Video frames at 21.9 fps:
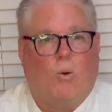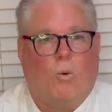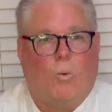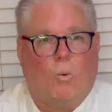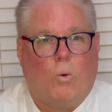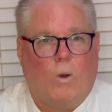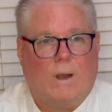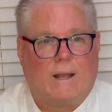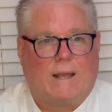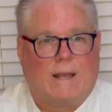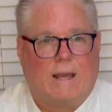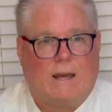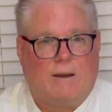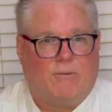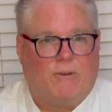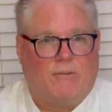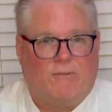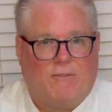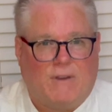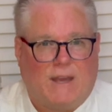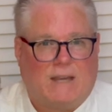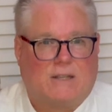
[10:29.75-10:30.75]
what kind of
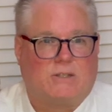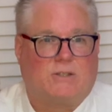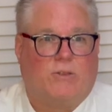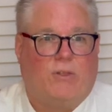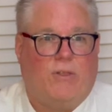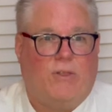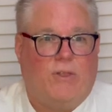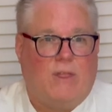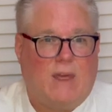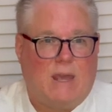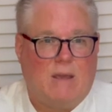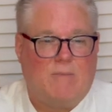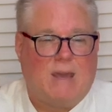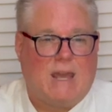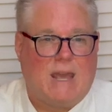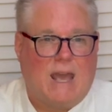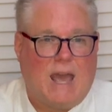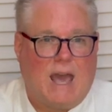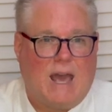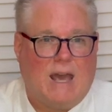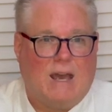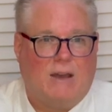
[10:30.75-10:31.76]
effects they may
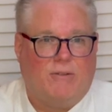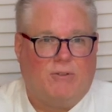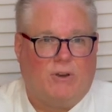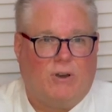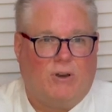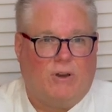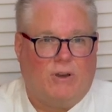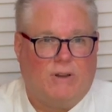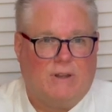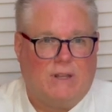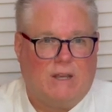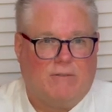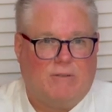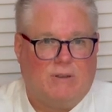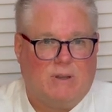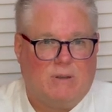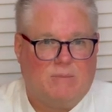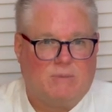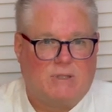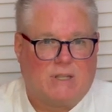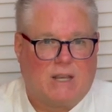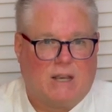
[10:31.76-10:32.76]
have on the oven
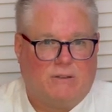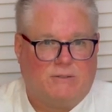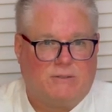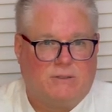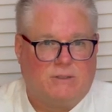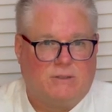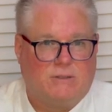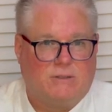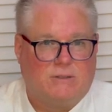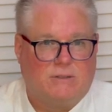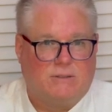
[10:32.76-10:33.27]
themselves.